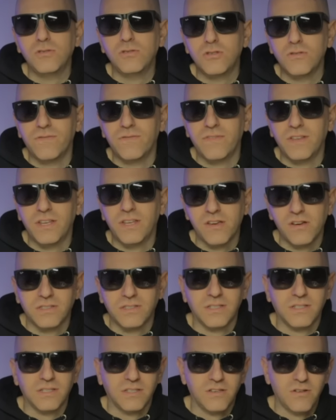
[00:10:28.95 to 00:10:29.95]
YouTube
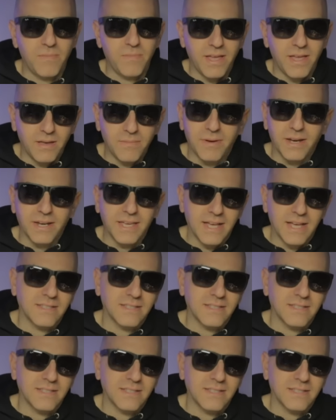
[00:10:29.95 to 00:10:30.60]
videos and you're making money.